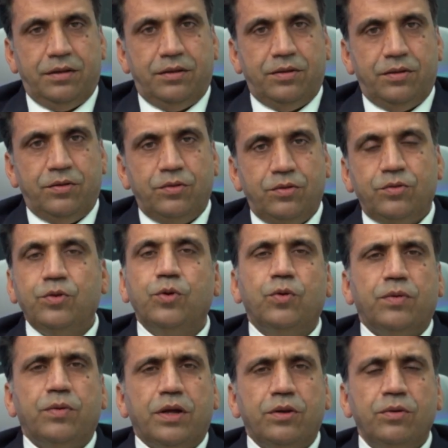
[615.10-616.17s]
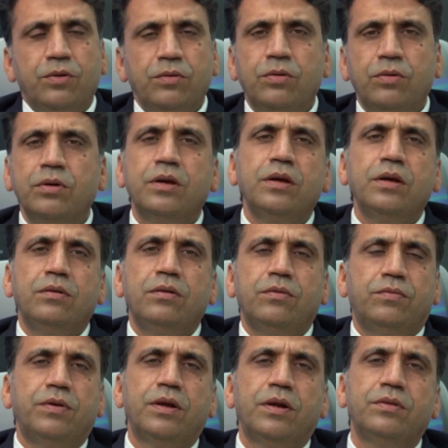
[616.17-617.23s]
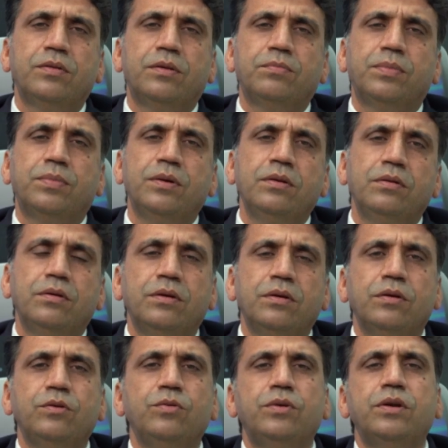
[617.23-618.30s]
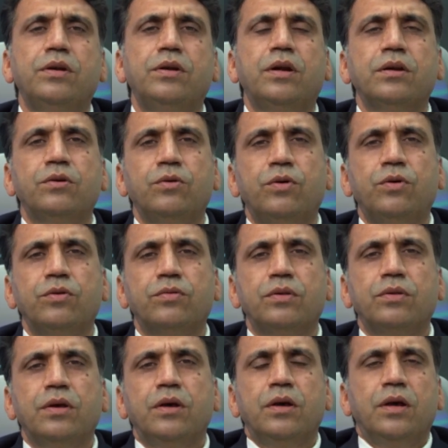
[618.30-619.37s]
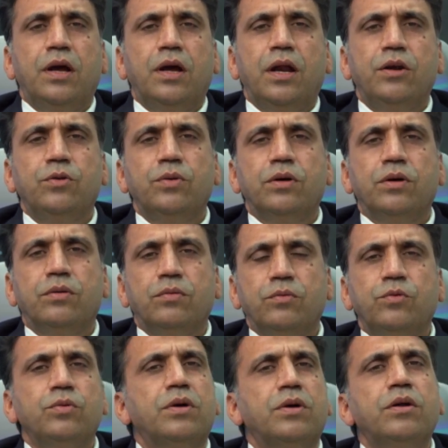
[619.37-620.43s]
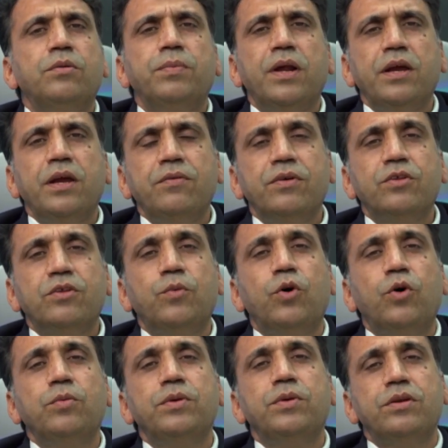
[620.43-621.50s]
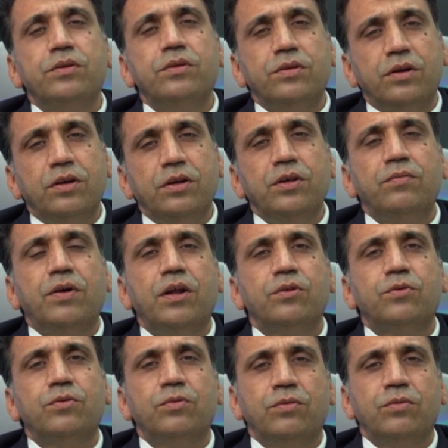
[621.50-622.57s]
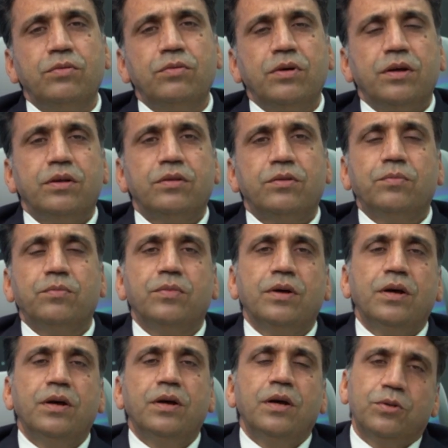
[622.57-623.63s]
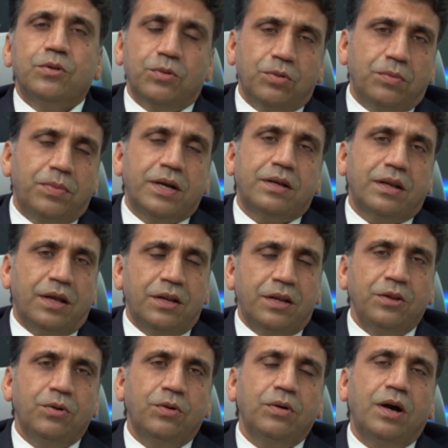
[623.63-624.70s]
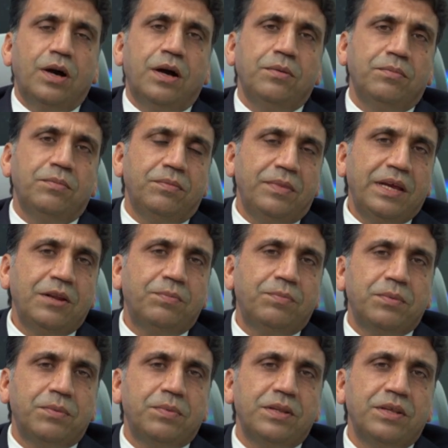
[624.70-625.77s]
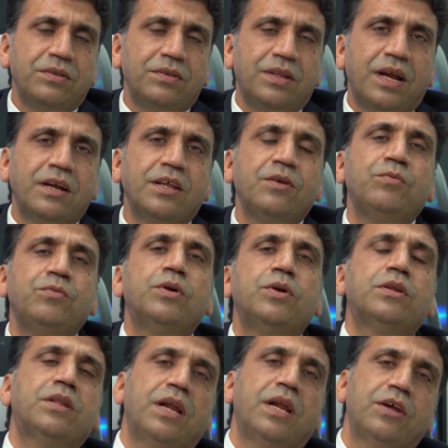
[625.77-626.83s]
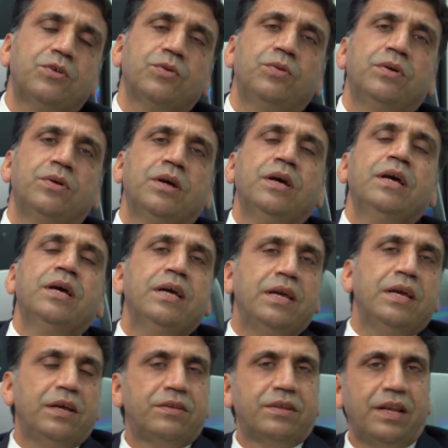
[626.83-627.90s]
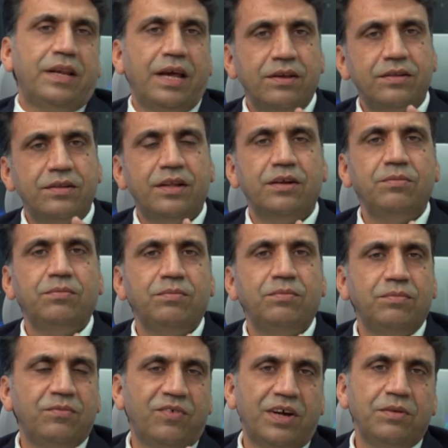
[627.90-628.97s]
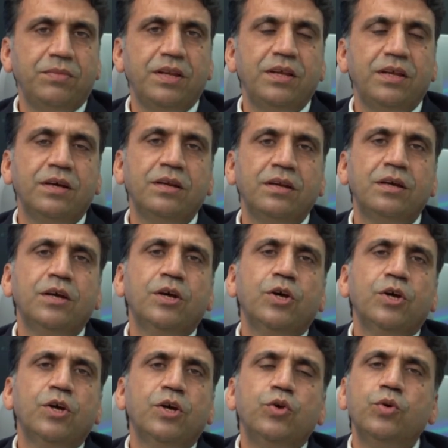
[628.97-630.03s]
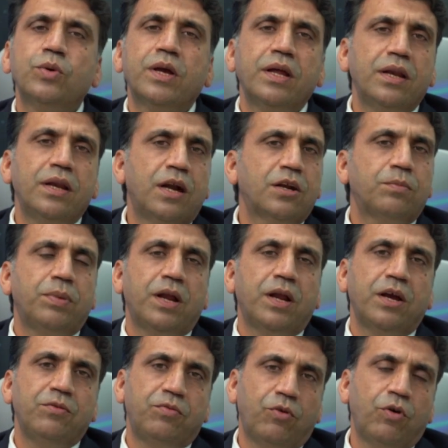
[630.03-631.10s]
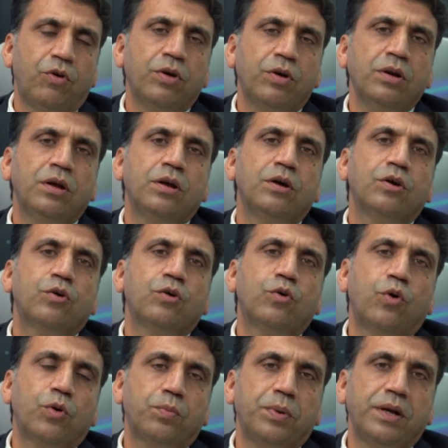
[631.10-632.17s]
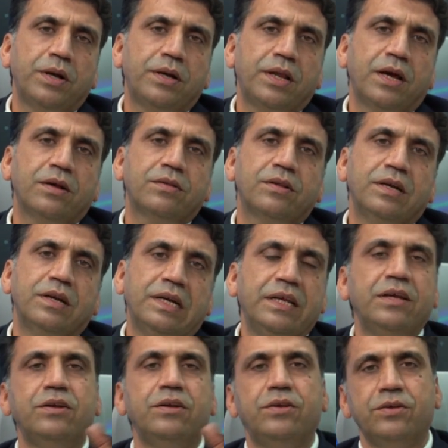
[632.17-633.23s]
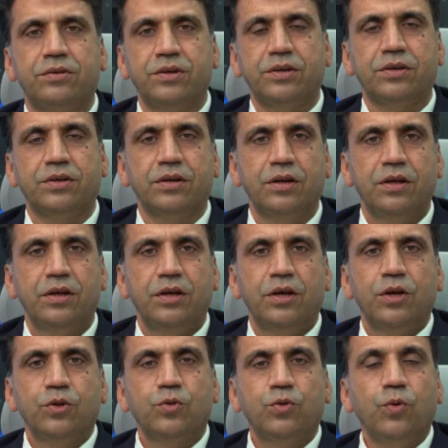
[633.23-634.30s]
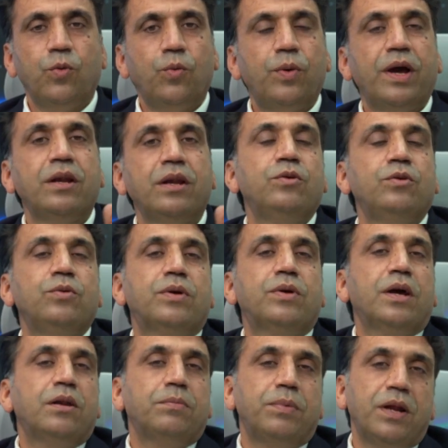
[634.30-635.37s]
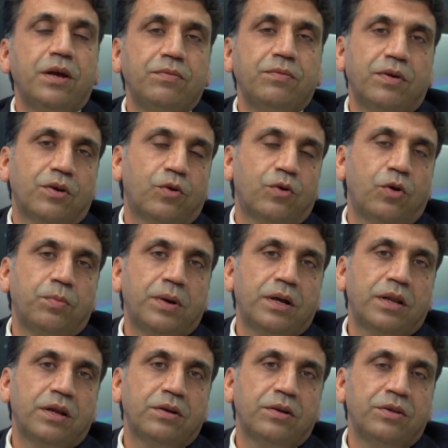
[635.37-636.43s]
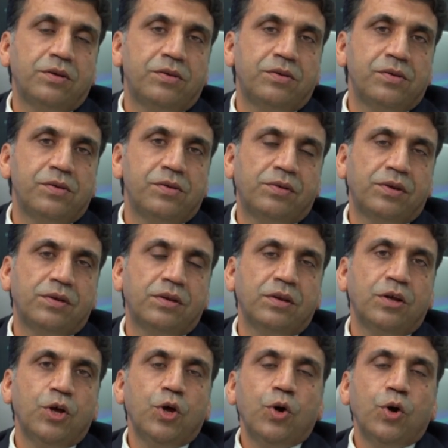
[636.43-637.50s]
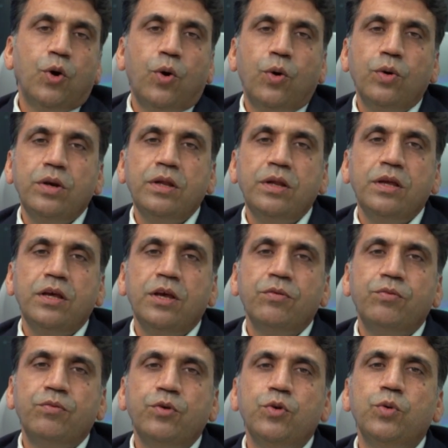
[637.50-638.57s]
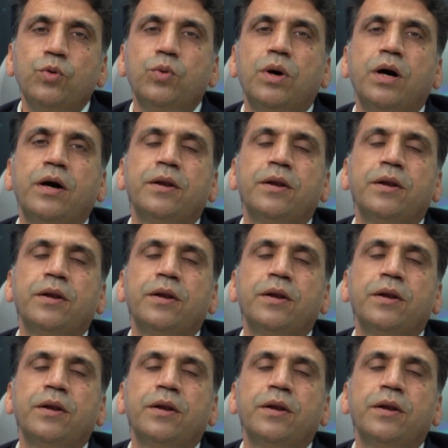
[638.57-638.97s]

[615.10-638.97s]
zero value. Okay, for example, you did not cross, and you can apply even small business relief also. But anyhow, I main purpose is that if your threshold is less than 1 million, you cannot apply for corporate tax deregistration. So when you can apply for corporate tax deregistration, only if you are